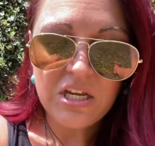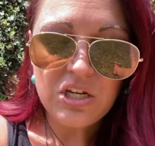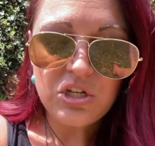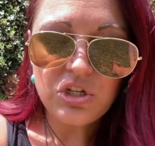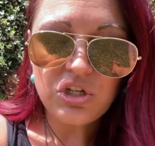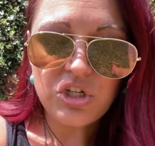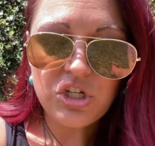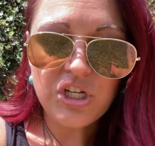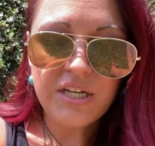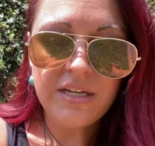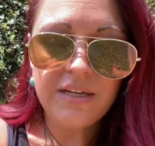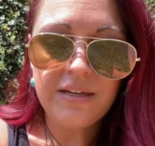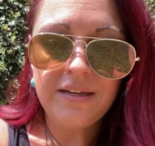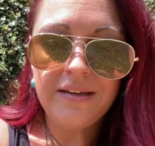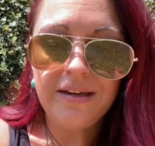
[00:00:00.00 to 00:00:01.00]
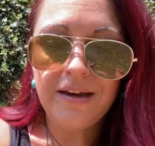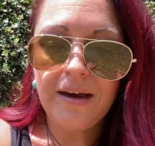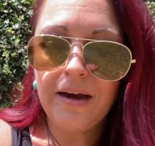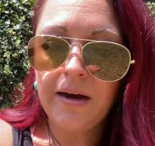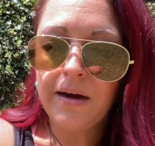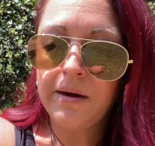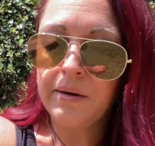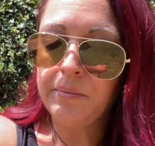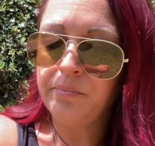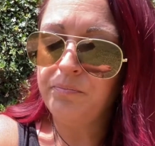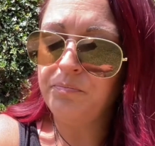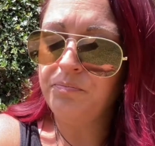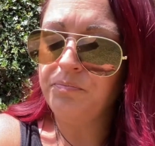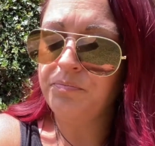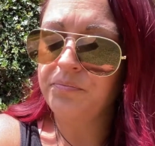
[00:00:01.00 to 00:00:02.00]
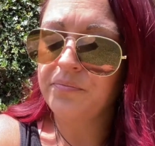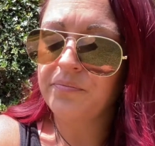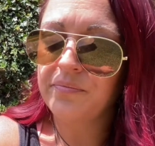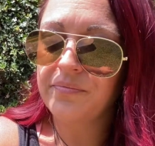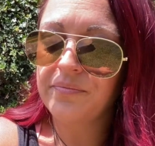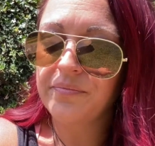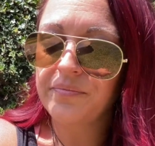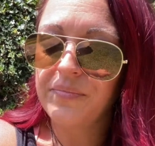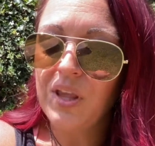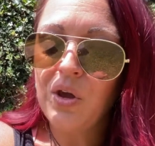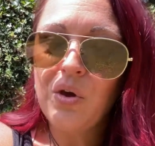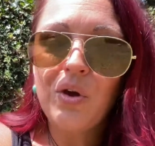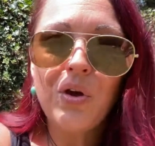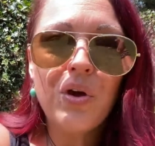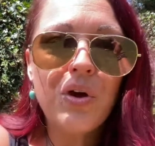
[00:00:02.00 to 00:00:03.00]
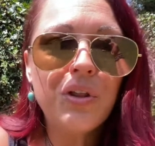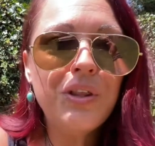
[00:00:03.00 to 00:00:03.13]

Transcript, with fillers: she um,